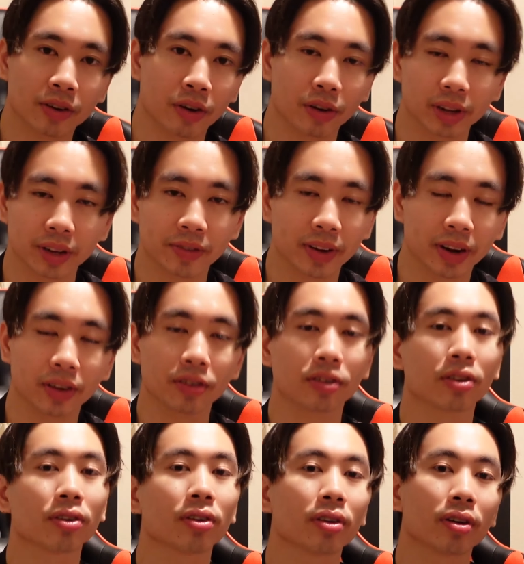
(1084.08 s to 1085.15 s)
curly finish,
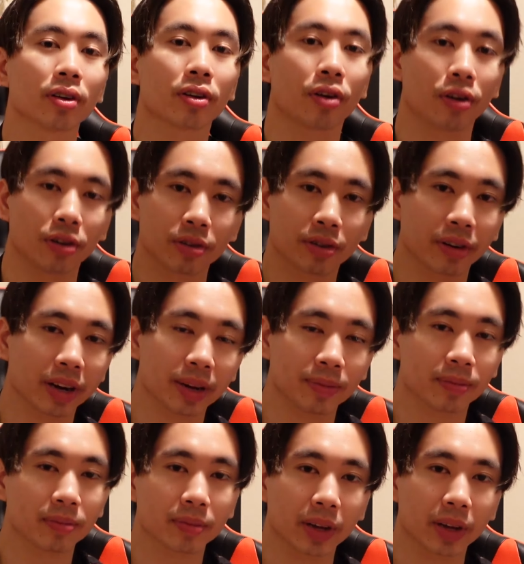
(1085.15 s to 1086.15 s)
curl cream